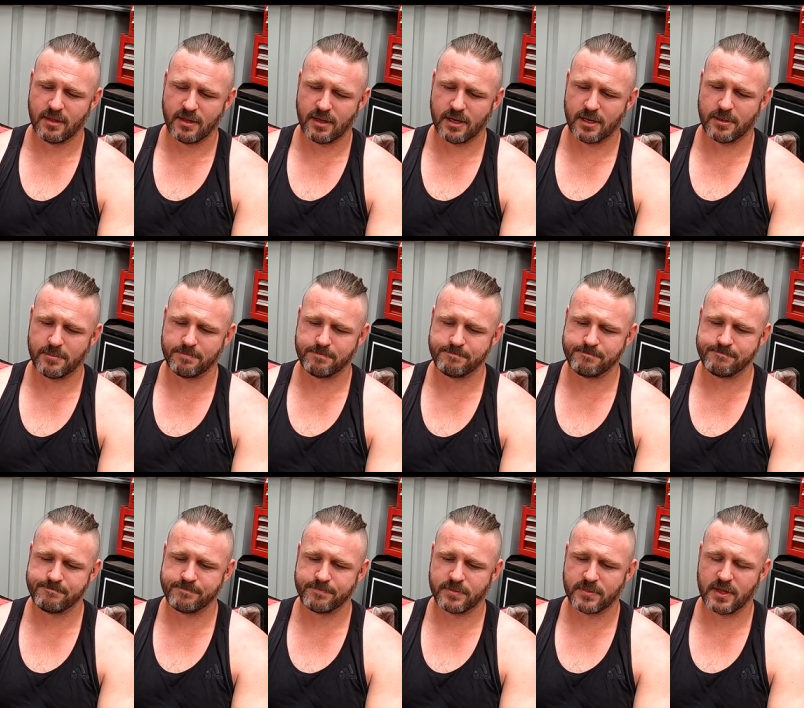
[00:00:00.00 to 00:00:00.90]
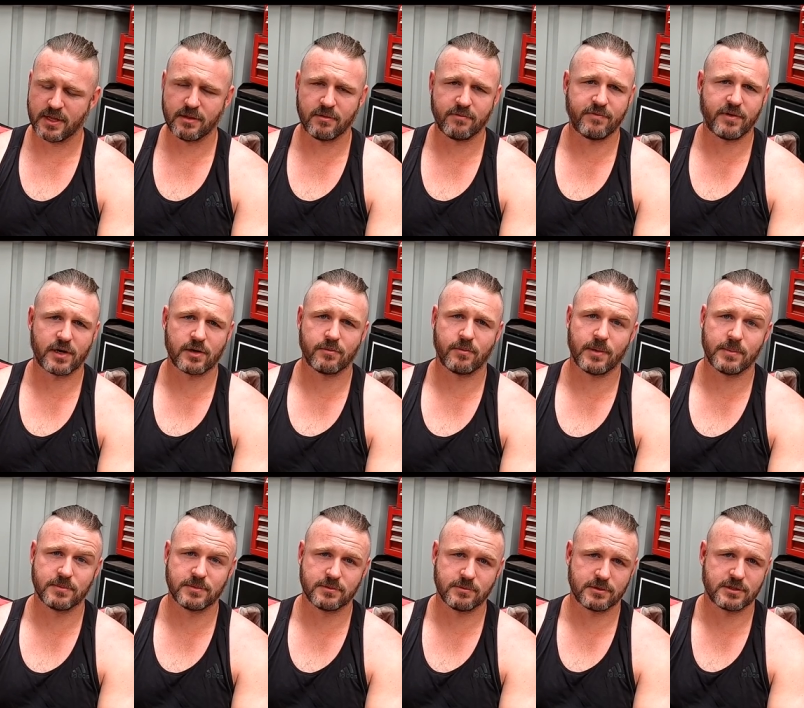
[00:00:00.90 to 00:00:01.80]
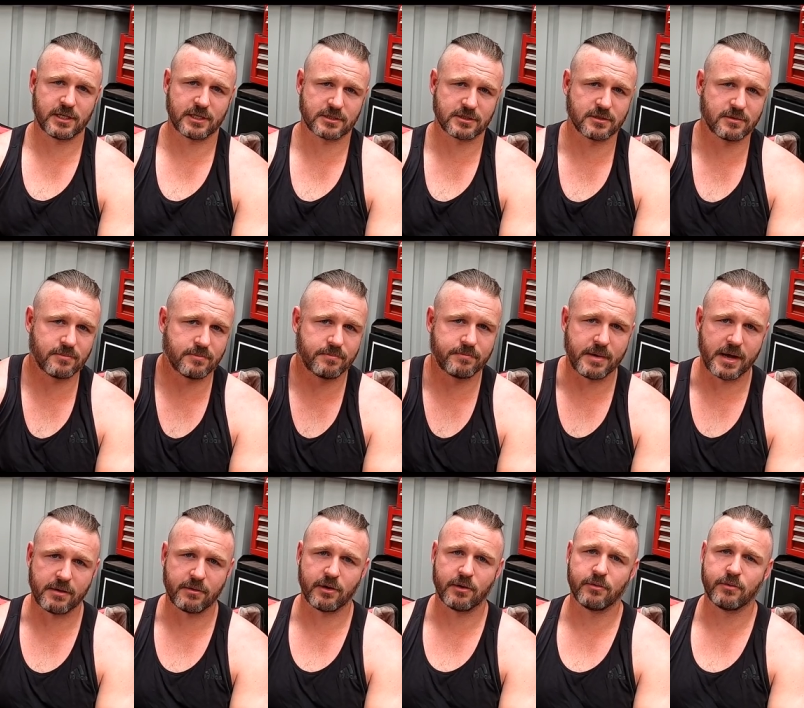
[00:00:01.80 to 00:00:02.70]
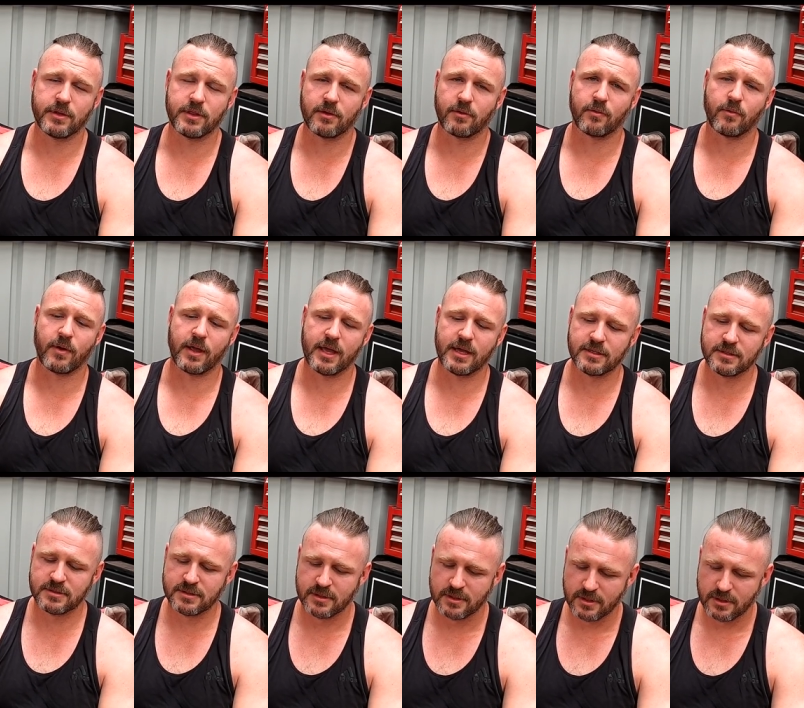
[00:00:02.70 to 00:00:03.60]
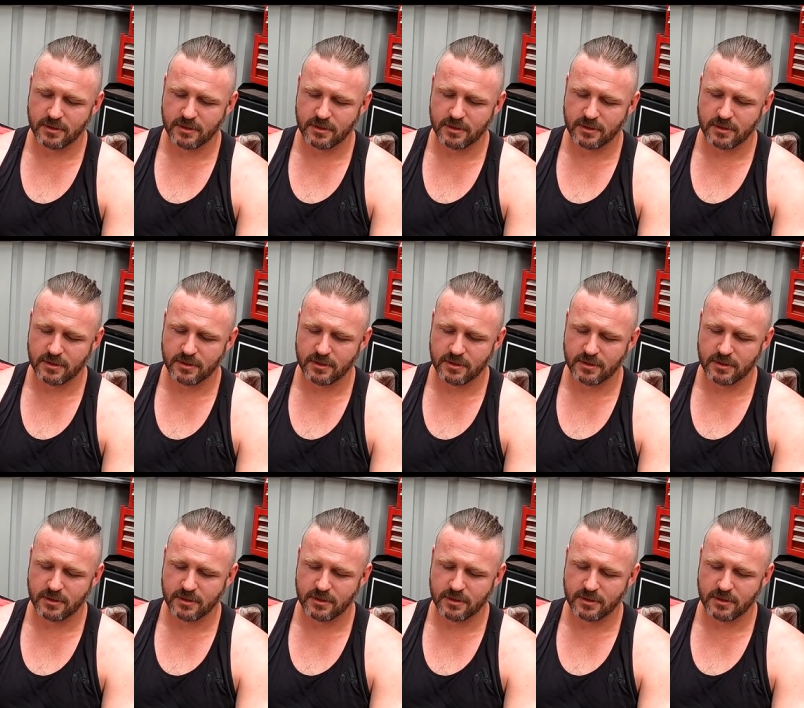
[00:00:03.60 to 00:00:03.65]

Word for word: um, and the funnel webs which actually burrow in the ground.